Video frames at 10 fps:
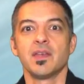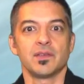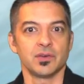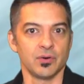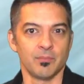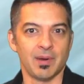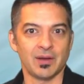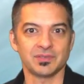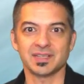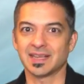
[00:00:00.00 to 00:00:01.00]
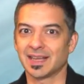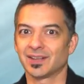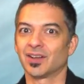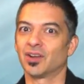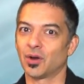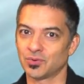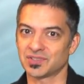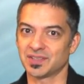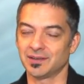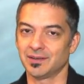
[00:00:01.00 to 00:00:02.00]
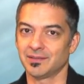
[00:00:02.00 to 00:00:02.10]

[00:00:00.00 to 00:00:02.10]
that you're about to get ghosted.